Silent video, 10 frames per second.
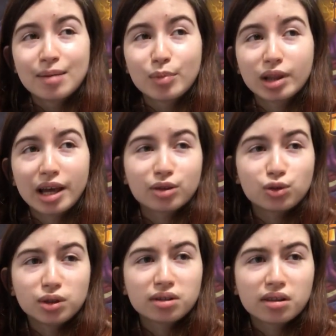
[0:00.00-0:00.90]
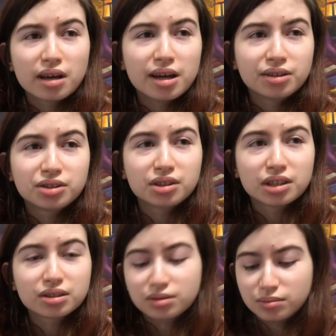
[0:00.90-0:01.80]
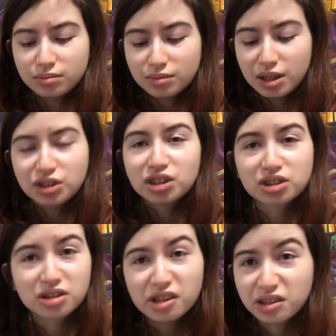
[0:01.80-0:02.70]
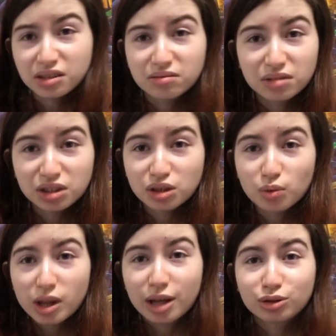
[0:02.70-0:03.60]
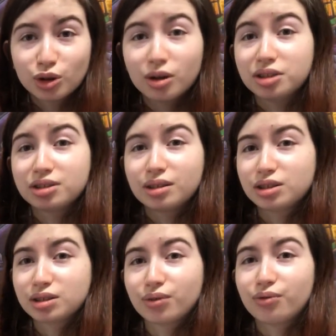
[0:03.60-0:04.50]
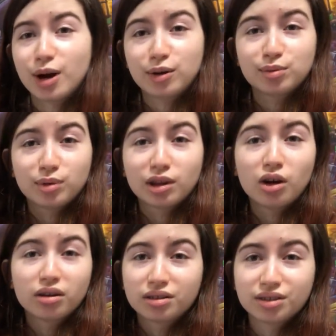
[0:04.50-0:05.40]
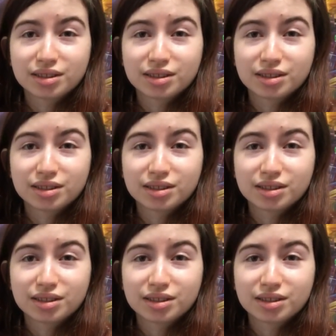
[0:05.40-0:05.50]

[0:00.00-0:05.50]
But like during the day, it's just this is what I draw. It's just a ferret but longer.